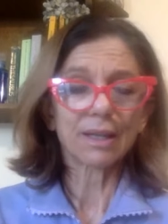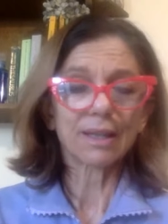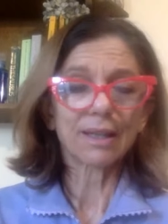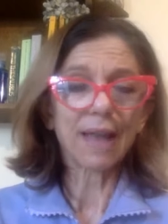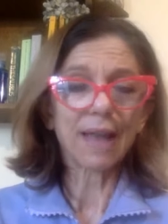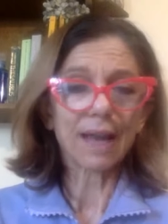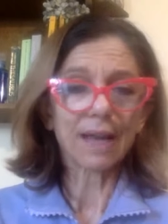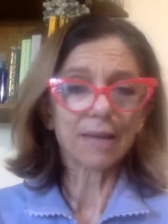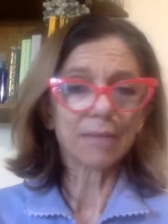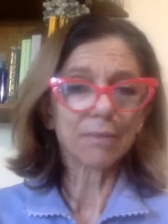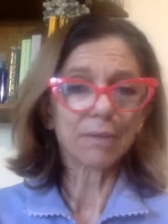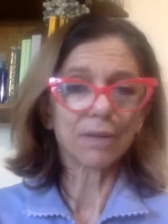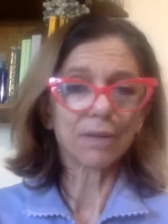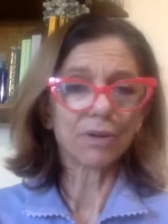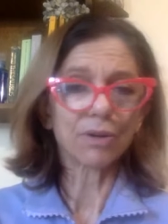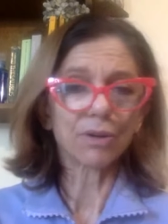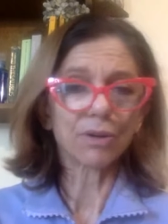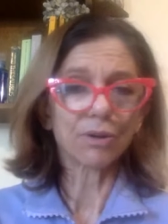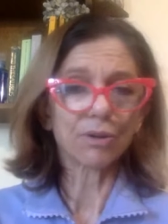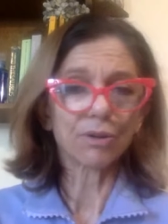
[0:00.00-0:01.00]
thank
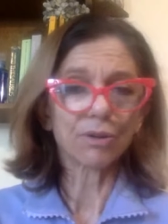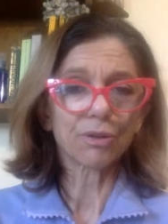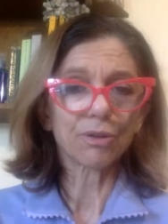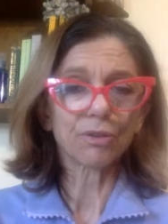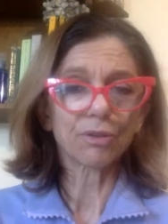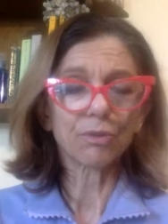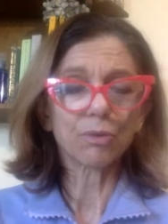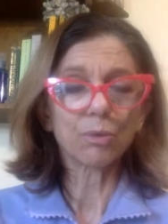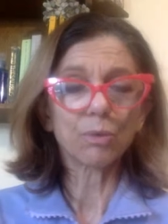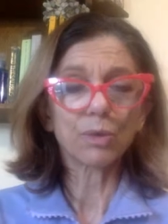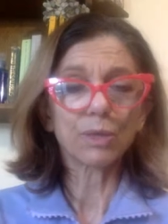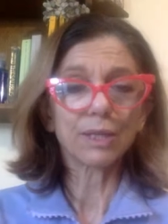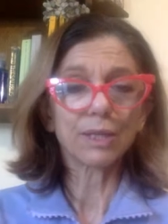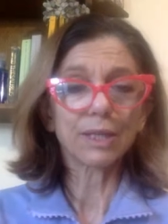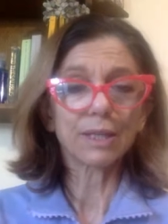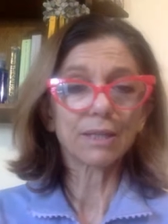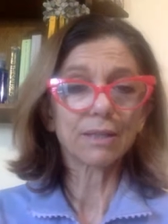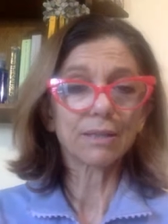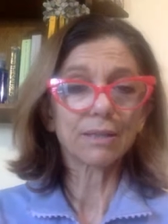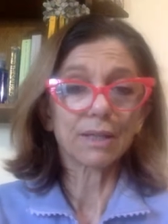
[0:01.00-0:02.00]
Mother Earth of what
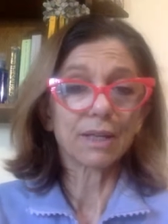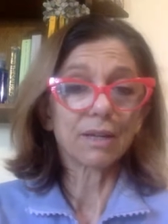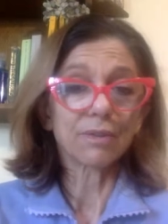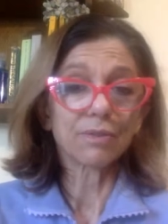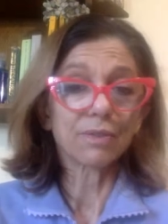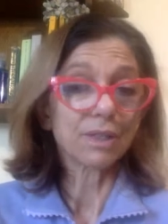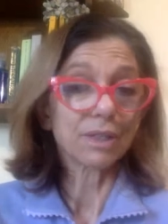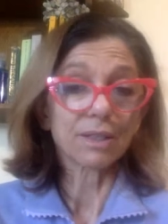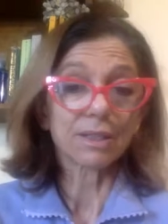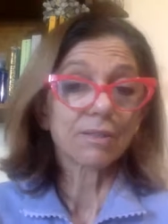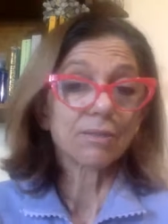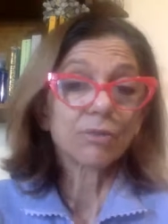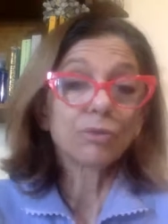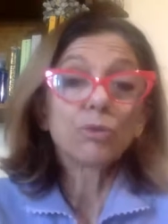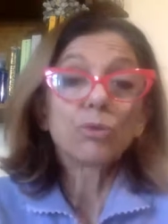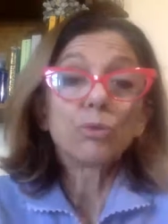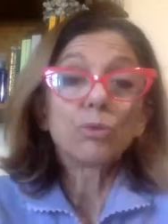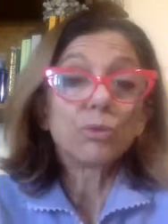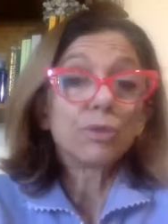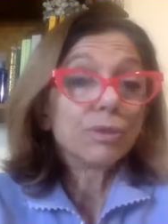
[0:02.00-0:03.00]
it gives us:
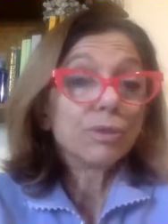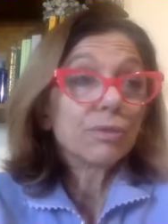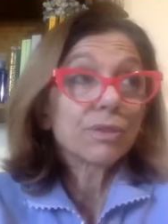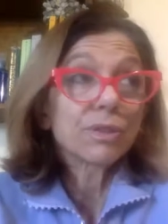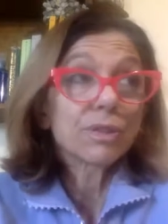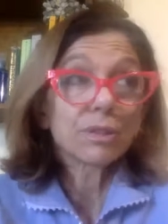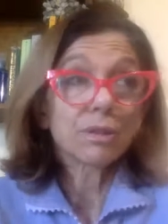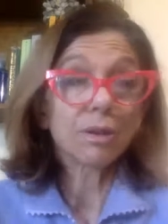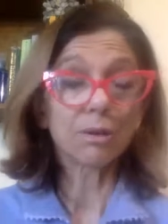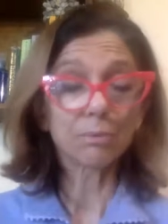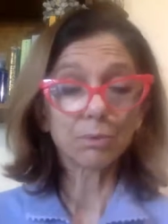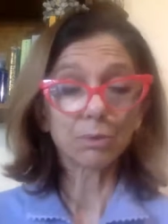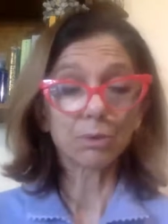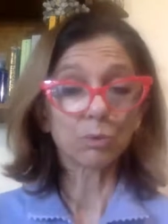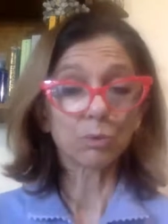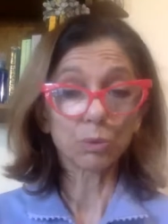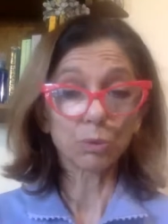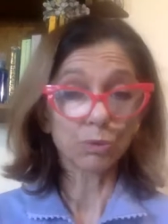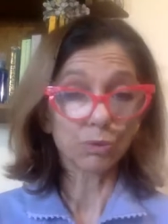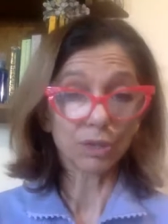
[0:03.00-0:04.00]
food, for example,
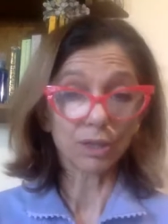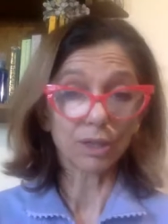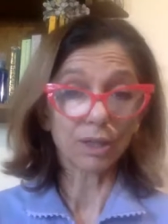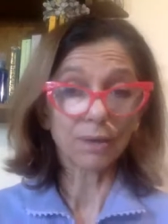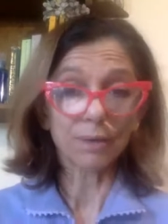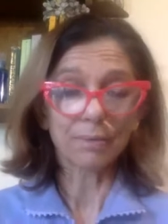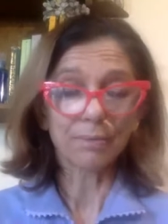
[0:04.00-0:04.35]
water,